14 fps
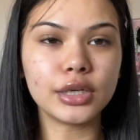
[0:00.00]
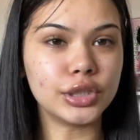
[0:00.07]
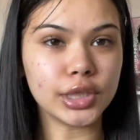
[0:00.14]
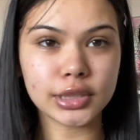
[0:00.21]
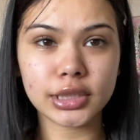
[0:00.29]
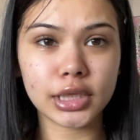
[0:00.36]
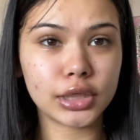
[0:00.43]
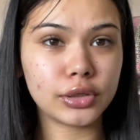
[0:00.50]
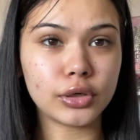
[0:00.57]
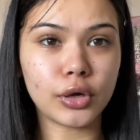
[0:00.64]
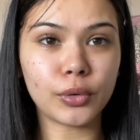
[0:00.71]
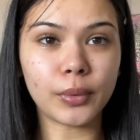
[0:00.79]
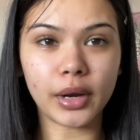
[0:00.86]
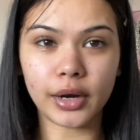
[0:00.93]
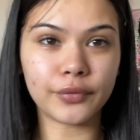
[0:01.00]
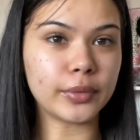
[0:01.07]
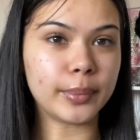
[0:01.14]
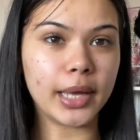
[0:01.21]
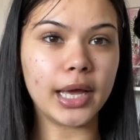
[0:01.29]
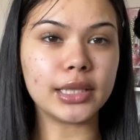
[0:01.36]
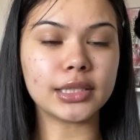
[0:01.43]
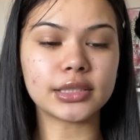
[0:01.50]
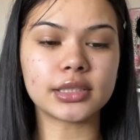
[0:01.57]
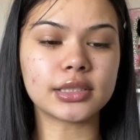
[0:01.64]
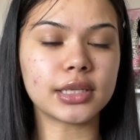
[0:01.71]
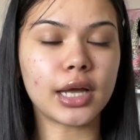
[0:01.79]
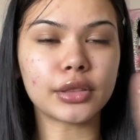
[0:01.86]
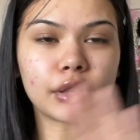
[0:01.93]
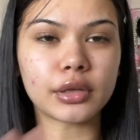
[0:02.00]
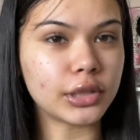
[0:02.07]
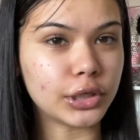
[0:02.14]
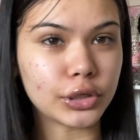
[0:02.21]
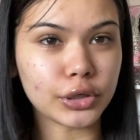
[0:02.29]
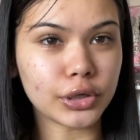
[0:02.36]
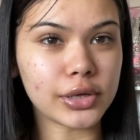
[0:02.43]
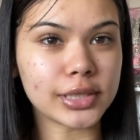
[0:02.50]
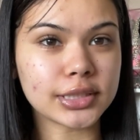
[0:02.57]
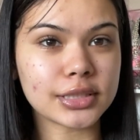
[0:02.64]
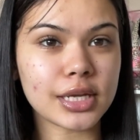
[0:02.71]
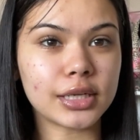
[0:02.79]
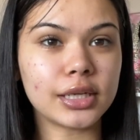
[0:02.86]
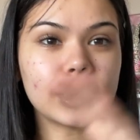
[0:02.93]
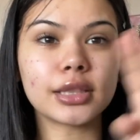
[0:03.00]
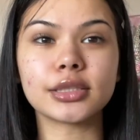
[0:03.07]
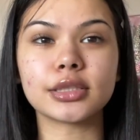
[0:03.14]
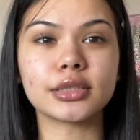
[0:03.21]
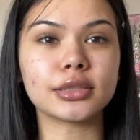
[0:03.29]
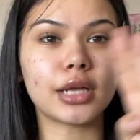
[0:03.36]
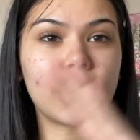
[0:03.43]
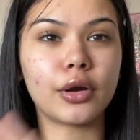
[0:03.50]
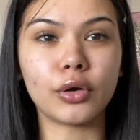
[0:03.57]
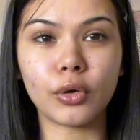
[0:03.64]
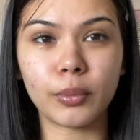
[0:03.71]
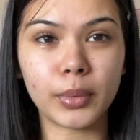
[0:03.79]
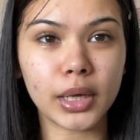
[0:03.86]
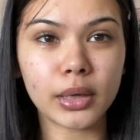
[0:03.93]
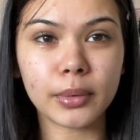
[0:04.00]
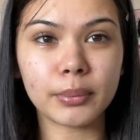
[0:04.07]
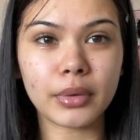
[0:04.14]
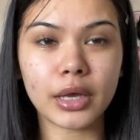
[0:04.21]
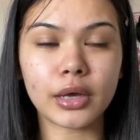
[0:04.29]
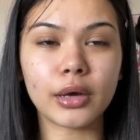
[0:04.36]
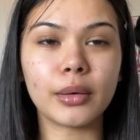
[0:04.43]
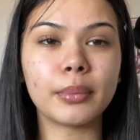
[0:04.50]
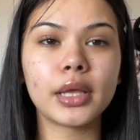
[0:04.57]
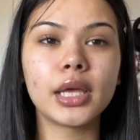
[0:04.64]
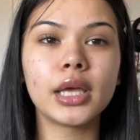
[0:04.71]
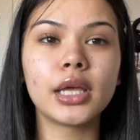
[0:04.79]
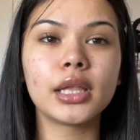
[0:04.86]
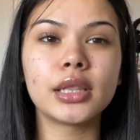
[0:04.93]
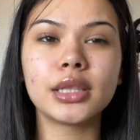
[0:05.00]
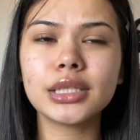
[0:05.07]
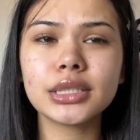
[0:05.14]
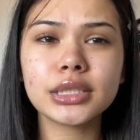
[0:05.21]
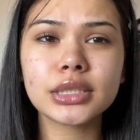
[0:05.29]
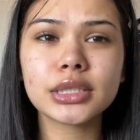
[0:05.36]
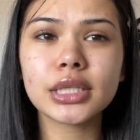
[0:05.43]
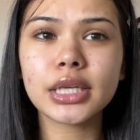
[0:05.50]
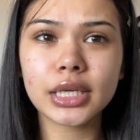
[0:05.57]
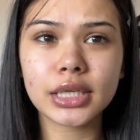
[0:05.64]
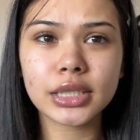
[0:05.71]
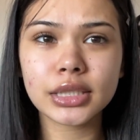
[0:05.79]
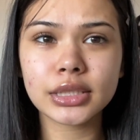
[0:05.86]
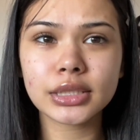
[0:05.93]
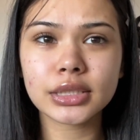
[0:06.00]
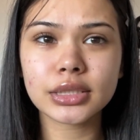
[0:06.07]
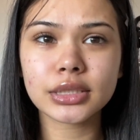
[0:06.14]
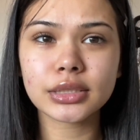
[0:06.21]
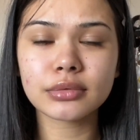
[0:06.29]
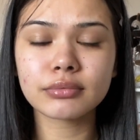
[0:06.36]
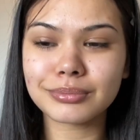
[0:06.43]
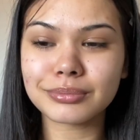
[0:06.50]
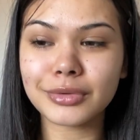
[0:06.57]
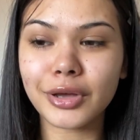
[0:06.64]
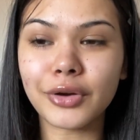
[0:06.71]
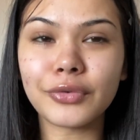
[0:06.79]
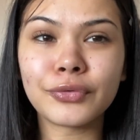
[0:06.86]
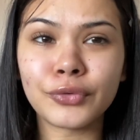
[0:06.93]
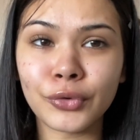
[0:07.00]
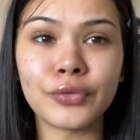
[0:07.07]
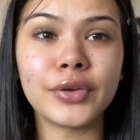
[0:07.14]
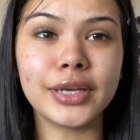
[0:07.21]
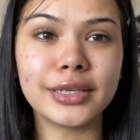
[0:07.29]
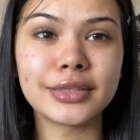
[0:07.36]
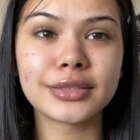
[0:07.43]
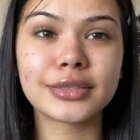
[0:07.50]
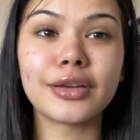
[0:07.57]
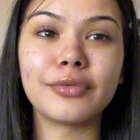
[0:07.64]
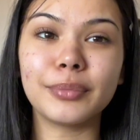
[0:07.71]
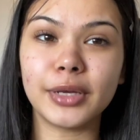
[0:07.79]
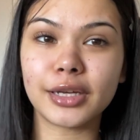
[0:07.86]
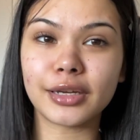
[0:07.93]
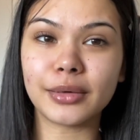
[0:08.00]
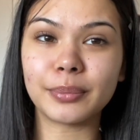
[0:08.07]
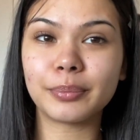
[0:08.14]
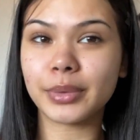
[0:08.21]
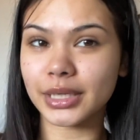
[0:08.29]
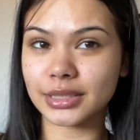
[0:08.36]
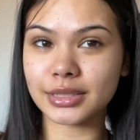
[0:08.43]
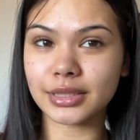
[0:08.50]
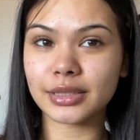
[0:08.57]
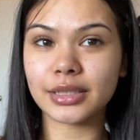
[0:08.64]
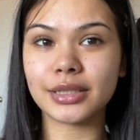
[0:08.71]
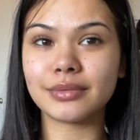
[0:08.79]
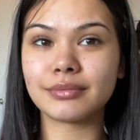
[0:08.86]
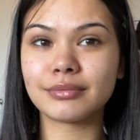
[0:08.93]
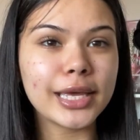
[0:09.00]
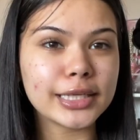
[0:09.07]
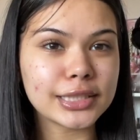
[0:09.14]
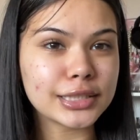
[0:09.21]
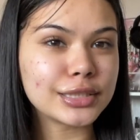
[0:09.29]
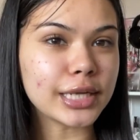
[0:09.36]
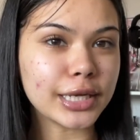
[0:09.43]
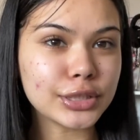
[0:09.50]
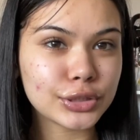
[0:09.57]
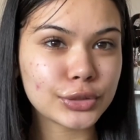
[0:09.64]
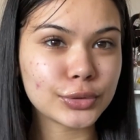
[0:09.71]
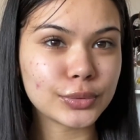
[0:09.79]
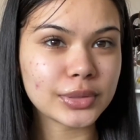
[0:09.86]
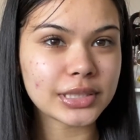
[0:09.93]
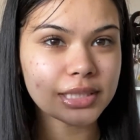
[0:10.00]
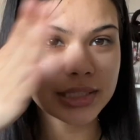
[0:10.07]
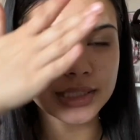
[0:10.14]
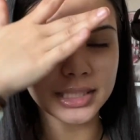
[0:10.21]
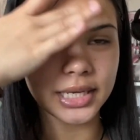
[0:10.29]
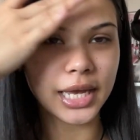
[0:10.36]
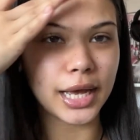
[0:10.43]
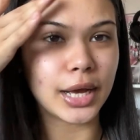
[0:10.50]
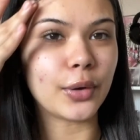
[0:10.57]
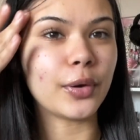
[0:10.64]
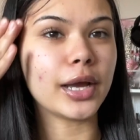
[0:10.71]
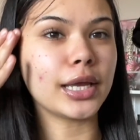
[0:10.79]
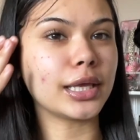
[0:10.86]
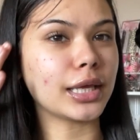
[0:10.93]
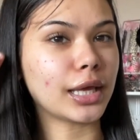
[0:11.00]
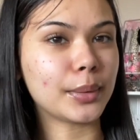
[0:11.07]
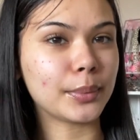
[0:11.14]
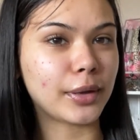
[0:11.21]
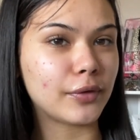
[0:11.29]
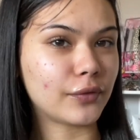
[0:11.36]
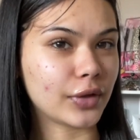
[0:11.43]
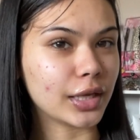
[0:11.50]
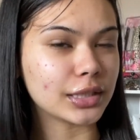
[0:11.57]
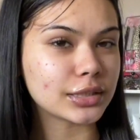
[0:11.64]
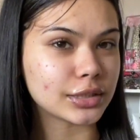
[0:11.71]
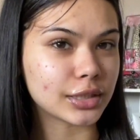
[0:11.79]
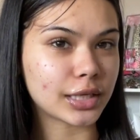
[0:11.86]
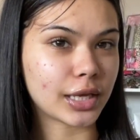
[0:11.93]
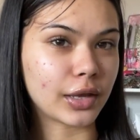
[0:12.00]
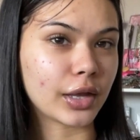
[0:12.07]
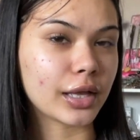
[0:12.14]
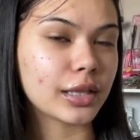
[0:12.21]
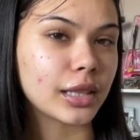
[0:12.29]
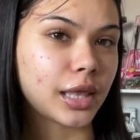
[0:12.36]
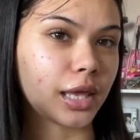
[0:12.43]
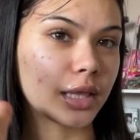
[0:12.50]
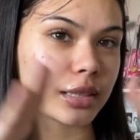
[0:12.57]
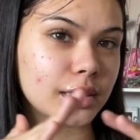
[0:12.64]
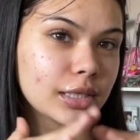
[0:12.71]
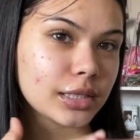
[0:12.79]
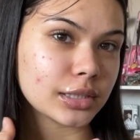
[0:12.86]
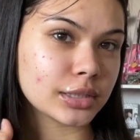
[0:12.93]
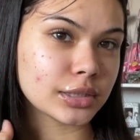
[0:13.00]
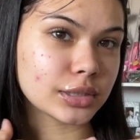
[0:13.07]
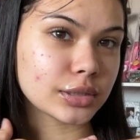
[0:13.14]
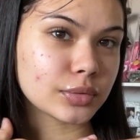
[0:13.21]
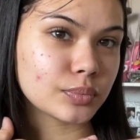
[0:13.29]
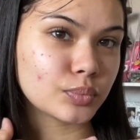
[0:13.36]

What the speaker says: just letting you know right off the bat, this is not the clean girl aesthetic. This is not no makeup. This is a full face of makeup, basically. Stay tuned to see how I get my face looking like this